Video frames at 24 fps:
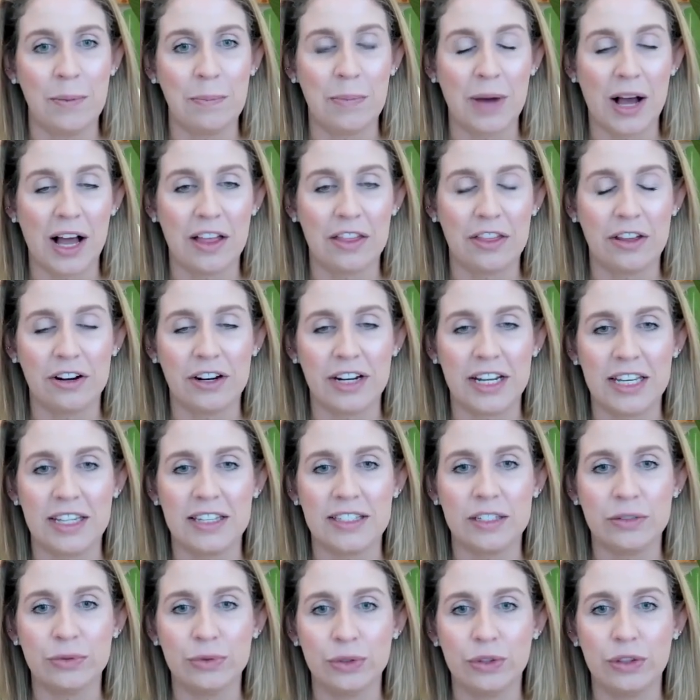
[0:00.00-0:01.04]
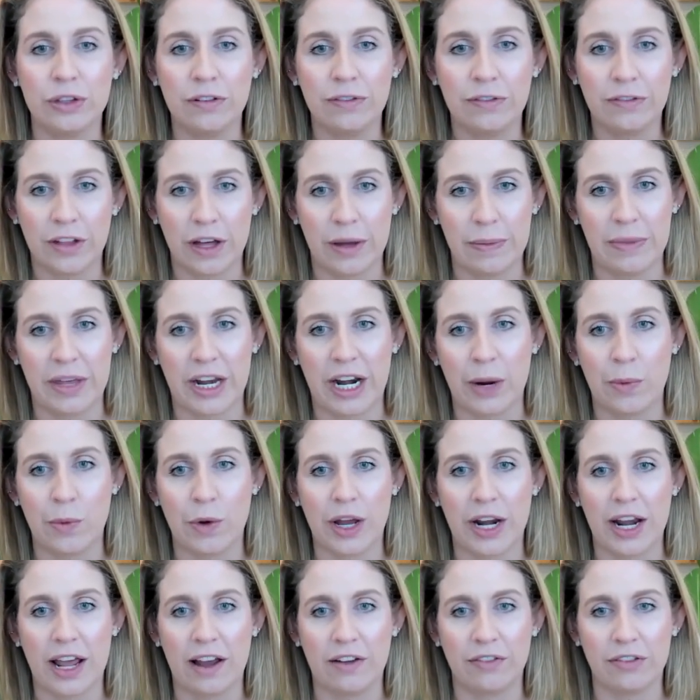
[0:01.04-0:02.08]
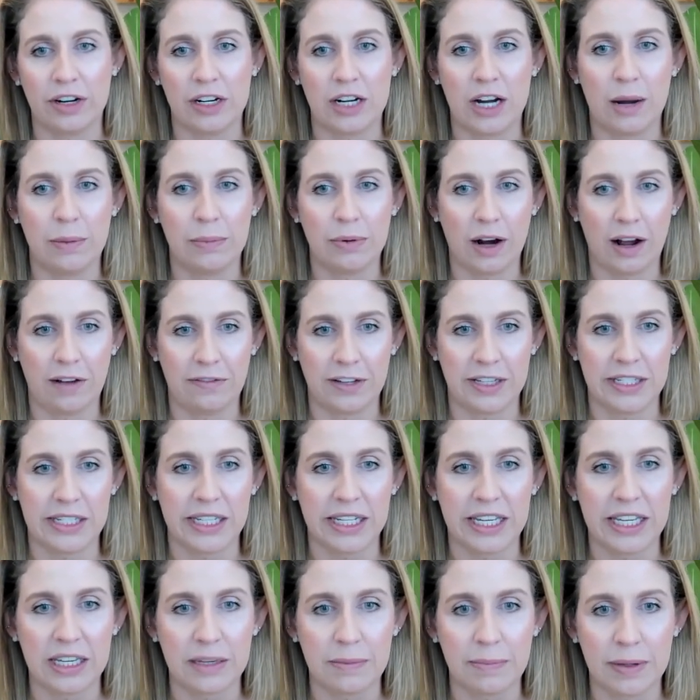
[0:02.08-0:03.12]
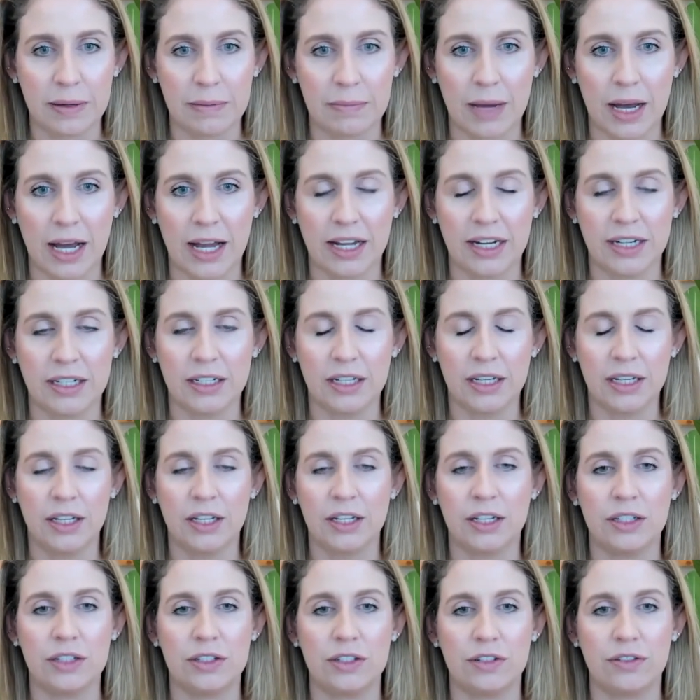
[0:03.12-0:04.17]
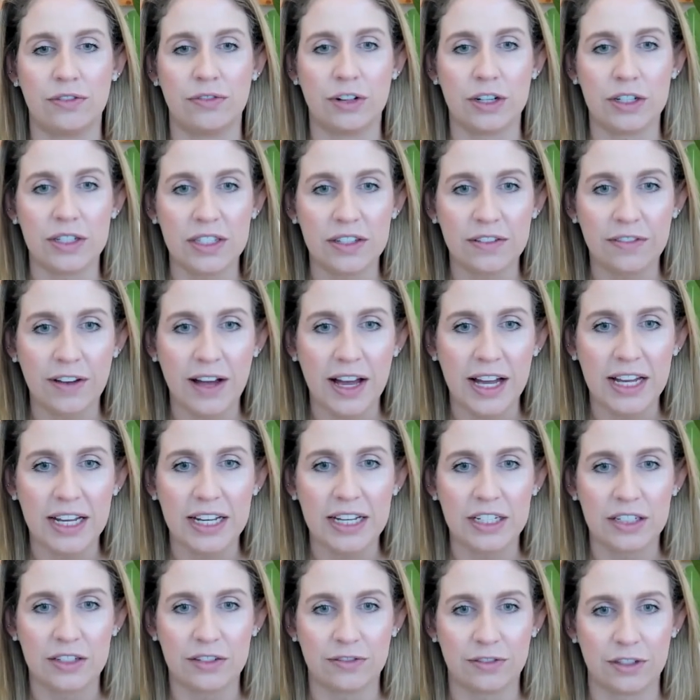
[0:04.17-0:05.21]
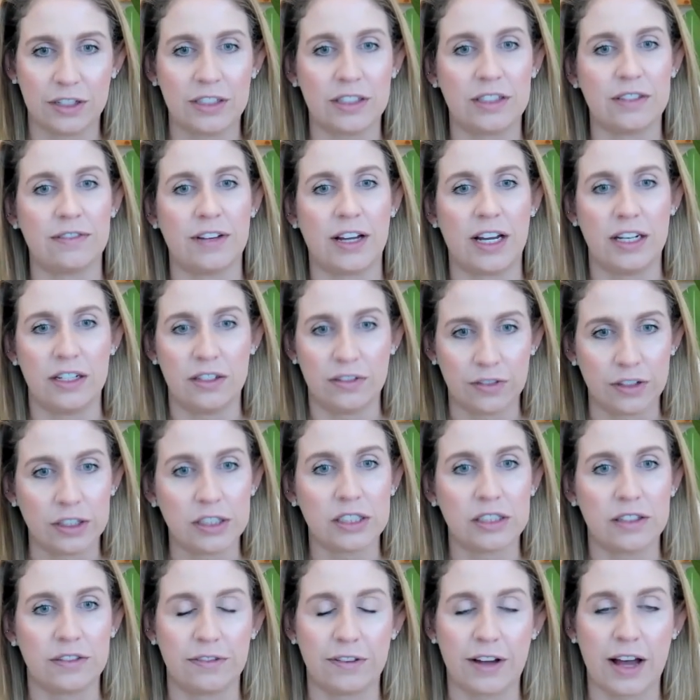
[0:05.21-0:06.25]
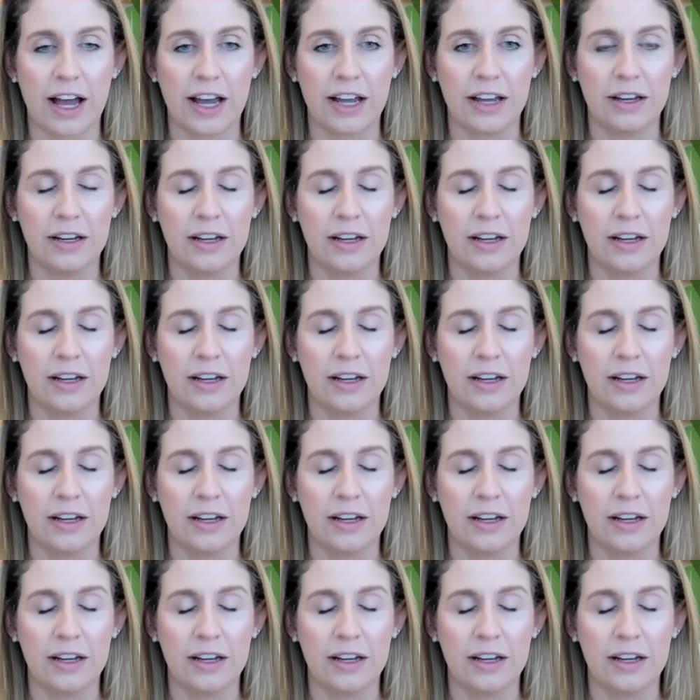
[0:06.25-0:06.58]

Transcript: But there is a rule of thumb that I want every nonprofit to keep in mind. Diversify, diversify, diversify.